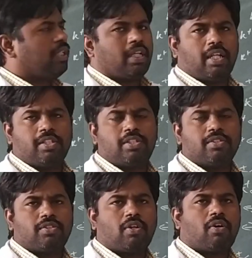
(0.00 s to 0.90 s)
the
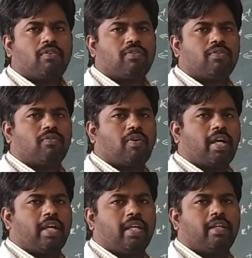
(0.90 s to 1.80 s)
reasons of
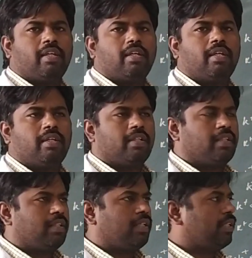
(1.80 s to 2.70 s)
why
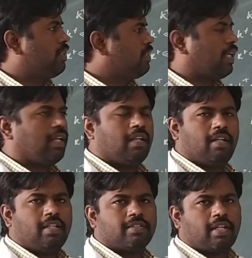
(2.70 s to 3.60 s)
the cell
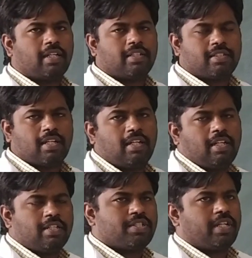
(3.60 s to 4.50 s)
inside the cell
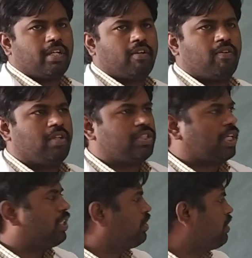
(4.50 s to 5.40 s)
is negatively
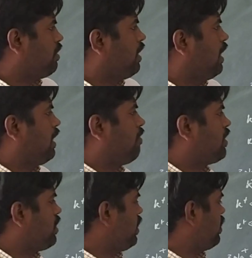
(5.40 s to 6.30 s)
charged. The
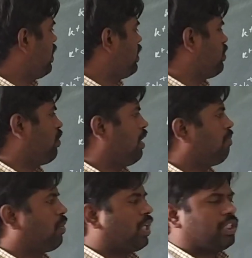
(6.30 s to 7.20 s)
first reason is
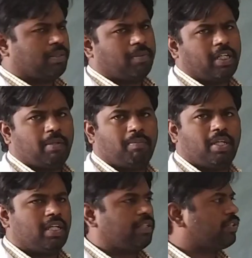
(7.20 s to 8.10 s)
sodium potassium
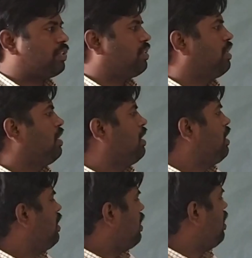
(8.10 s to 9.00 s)
ATPase,
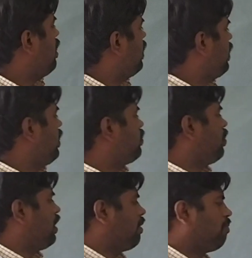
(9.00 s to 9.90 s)
3
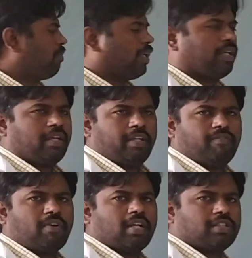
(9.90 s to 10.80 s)
sodium
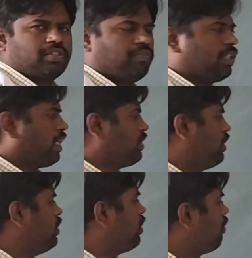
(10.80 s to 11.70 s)
efflux with the
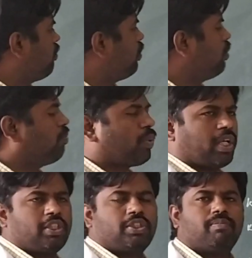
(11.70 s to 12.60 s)
exchange of 2
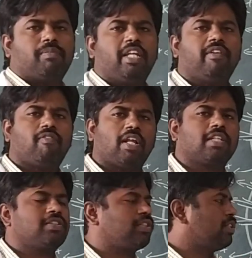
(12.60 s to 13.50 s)
potassium
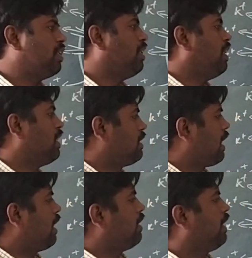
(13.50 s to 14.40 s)
influx.
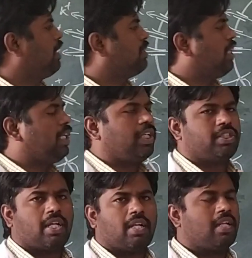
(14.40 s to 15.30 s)
Second thing is
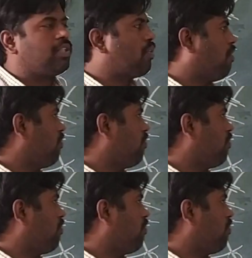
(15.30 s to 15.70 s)
leaky channels